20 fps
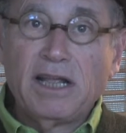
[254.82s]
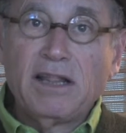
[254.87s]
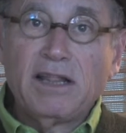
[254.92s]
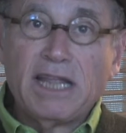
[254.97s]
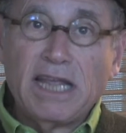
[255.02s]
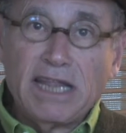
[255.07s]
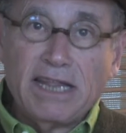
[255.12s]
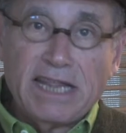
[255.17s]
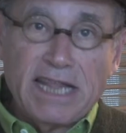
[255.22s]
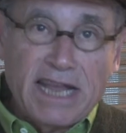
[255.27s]

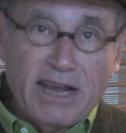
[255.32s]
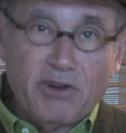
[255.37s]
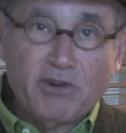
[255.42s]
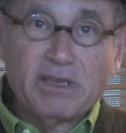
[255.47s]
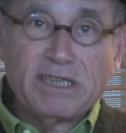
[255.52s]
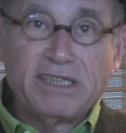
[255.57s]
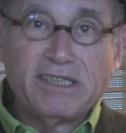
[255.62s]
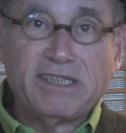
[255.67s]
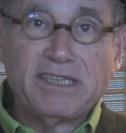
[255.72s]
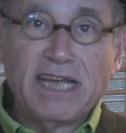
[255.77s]
then they're
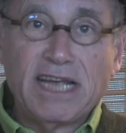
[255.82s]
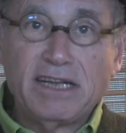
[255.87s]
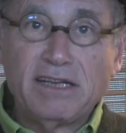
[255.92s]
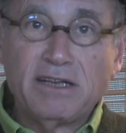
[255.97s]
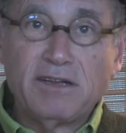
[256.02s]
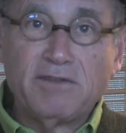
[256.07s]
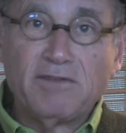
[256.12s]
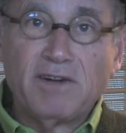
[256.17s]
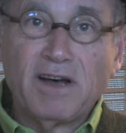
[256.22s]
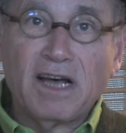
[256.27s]

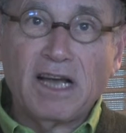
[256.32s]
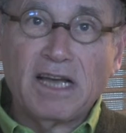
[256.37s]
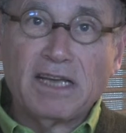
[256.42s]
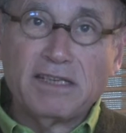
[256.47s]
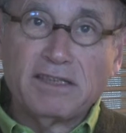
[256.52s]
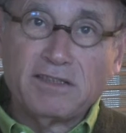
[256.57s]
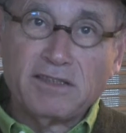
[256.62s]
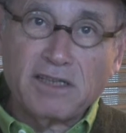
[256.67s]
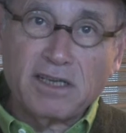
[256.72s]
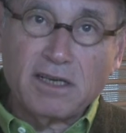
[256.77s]

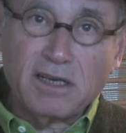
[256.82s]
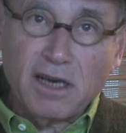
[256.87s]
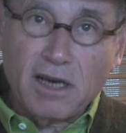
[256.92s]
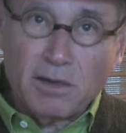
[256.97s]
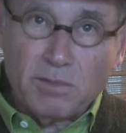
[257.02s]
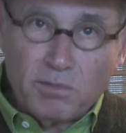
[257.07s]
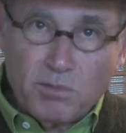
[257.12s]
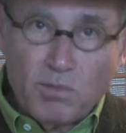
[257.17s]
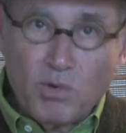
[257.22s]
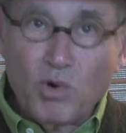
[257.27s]
incentivized to
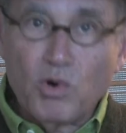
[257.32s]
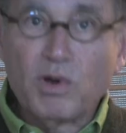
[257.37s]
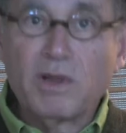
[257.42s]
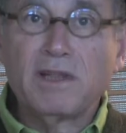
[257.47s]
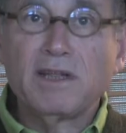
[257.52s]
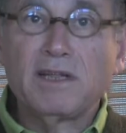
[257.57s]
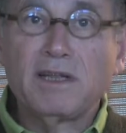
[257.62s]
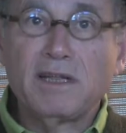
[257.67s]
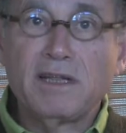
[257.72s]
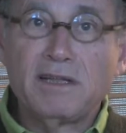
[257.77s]
cut more
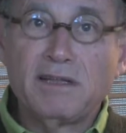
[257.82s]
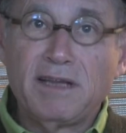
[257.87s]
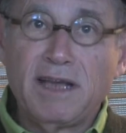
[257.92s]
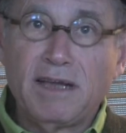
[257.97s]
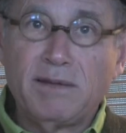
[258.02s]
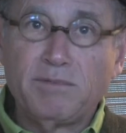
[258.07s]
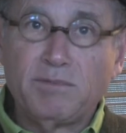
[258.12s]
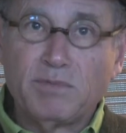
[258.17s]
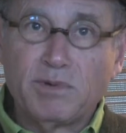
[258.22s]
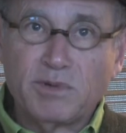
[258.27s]
than the
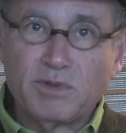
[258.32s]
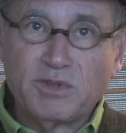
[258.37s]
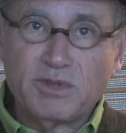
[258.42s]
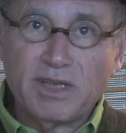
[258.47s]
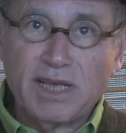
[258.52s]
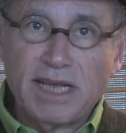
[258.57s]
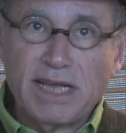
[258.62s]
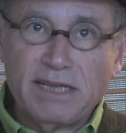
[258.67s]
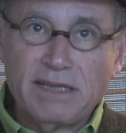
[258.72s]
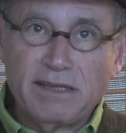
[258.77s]

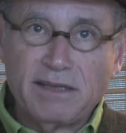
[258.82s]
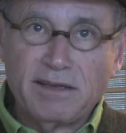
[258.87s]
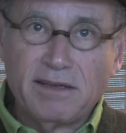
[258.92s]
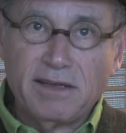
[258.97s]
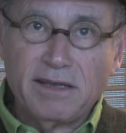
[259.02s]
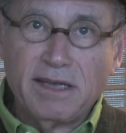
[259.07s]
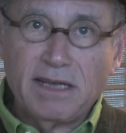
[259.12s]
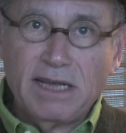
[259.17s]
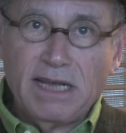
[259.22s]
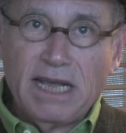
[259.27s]
10%
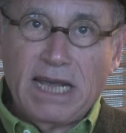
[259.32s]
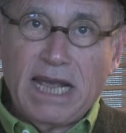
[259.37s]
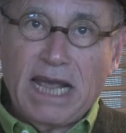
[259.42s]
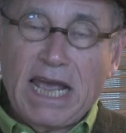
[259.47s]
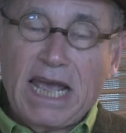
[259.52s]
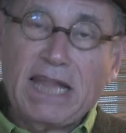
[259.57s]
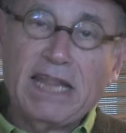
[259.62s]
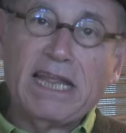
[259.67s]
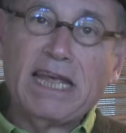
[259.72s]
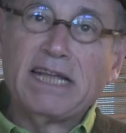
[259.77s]

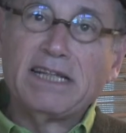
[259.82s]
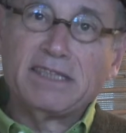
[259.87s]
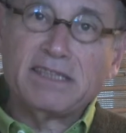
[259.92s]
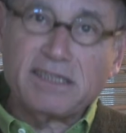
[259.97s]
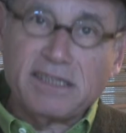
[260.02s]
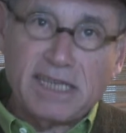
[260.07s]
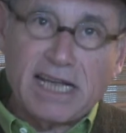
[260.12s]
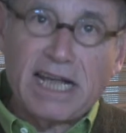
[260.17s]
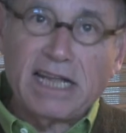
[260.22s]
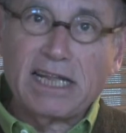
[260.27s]
and then
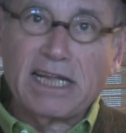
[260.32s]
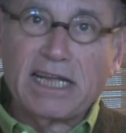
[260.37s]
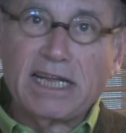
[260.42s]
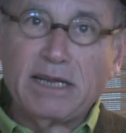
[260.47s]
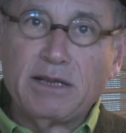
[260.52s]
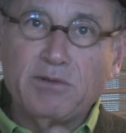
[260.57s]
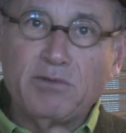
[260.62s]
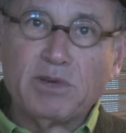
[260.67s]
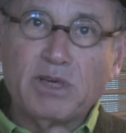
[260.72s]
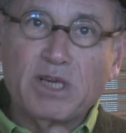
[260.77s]
sell
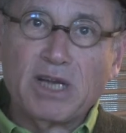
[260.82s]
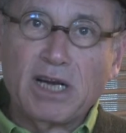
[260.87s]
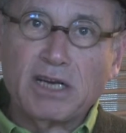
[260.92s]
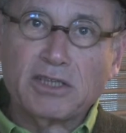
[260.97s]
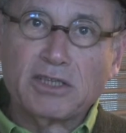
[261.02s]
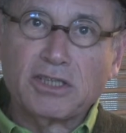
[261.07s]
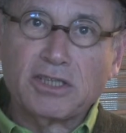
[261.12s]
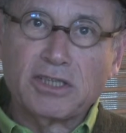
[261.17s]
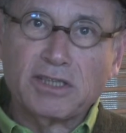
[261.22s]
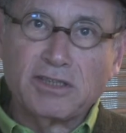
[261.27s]
any
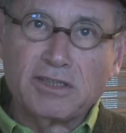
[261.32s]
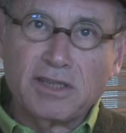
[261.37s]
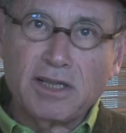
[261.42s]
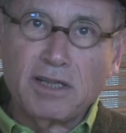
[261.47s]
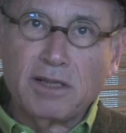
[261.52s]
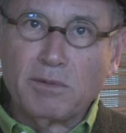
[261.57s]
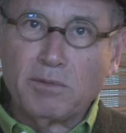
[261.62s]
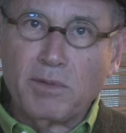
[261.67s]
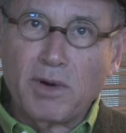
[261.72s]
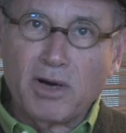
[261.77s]
reductions in
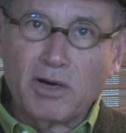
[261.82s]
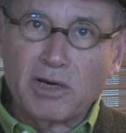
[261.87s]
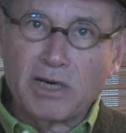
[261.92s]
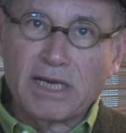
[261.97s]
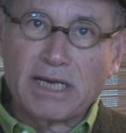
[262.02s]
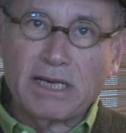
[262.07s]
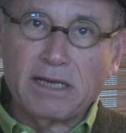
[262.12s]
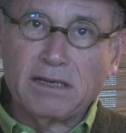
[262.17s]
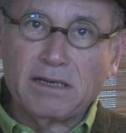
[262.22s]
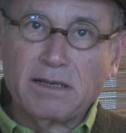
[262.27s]
the
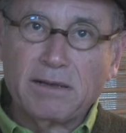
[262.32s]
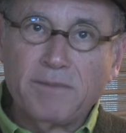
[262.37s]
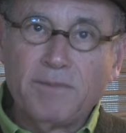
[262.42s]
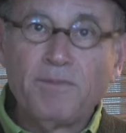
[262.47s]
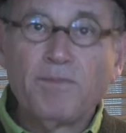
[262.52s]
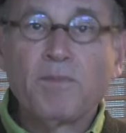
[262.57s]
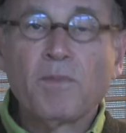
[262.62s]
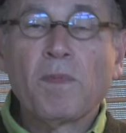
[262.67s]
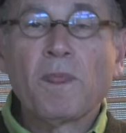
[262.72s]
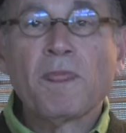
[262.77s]
market.
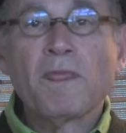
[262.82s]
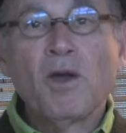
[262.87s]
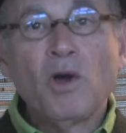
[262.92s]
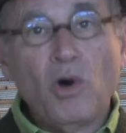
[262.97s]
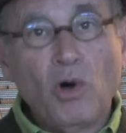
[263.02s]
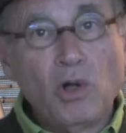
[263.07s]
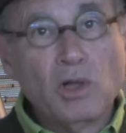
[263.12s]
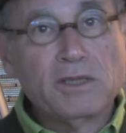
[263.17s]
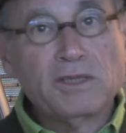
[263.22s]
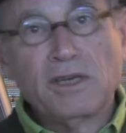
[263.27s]

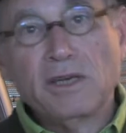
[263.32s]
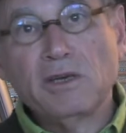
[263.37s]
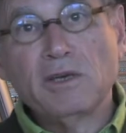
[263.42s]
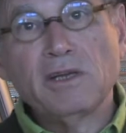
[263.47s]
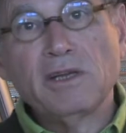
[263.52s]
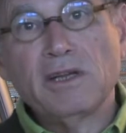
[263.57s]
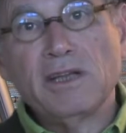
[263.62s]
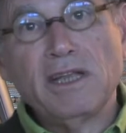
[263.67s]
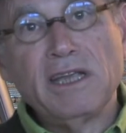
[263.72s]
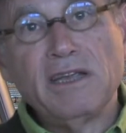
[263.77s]

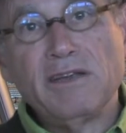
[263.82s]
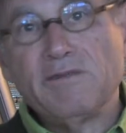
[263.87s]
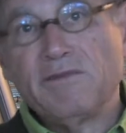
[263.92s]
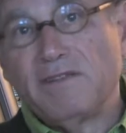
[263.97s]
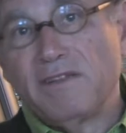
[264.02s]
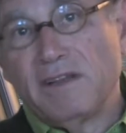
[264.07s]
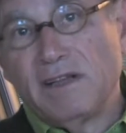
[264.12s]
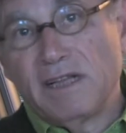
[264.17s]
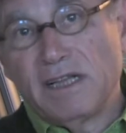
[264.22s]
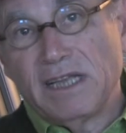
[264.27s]

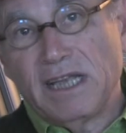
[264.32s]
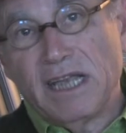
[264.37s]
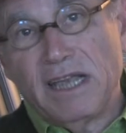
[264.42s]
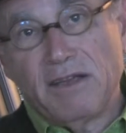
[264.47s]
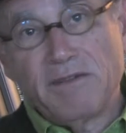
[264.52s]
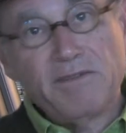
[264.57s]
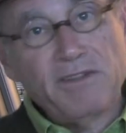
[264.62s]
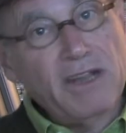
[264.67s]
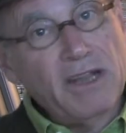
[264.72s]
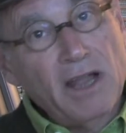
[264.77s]
Alternatively,
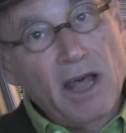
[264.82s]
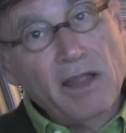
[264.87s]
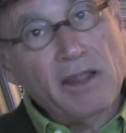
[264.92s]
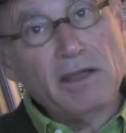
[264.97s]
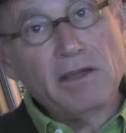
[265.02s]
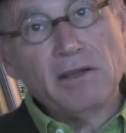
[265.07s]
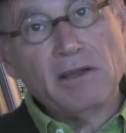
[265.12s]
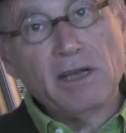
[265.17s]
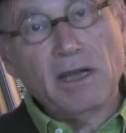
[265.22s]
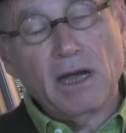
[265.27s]
if
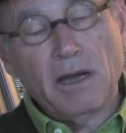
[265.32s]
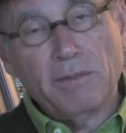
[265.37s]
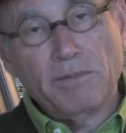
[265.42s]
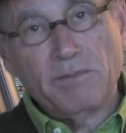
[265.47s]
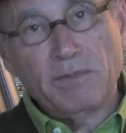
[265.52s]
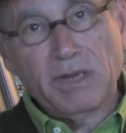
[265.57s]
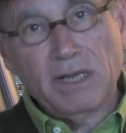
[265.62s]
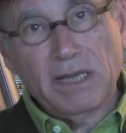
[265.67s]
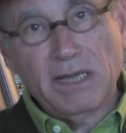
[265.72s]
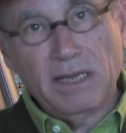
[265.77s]
another
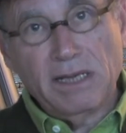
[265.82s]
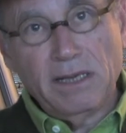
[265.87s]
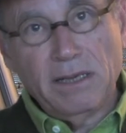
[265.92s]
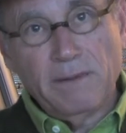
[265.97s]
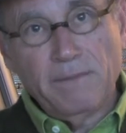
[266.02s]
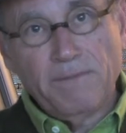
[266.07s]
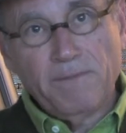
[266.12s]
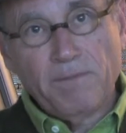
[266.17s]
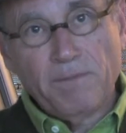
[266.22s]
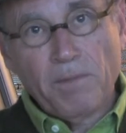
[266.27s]
company
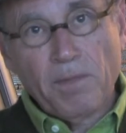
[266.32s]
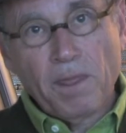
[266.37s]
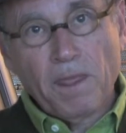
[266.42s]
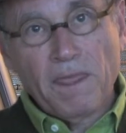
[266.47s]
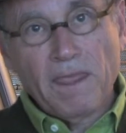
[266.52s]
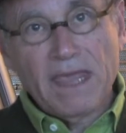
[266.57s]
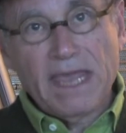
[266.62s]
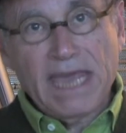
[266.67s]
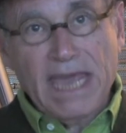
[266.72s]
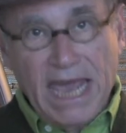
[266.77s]

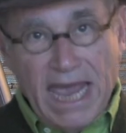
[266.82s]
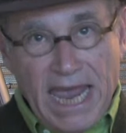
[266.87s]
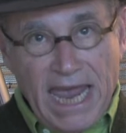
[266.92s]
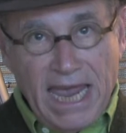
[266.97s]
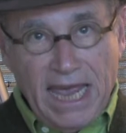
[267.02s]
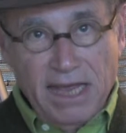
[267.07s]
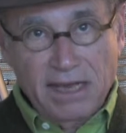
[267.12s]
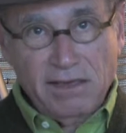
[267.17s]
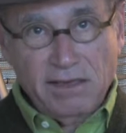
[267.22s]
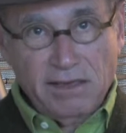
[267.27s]

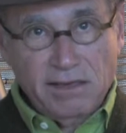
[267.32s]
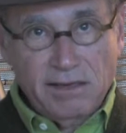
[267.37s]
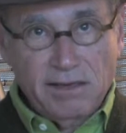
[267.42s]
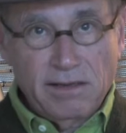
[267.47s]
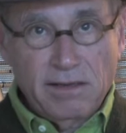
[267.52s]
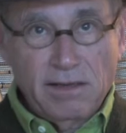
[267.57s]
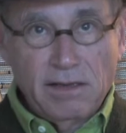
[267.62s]
can't